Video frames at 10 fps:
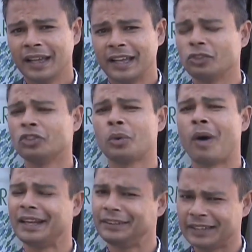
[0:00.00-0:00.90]
It's also
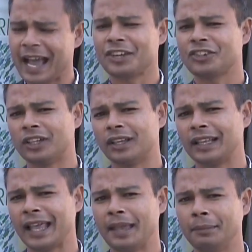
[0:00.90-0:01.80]
won international
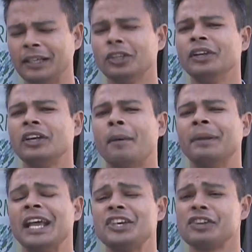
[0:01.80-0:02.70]
acclaim, including
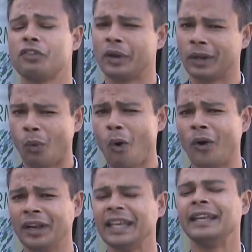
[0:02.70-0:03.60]
nomination for an
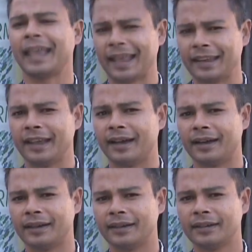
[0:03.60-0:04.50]
award in Kenya.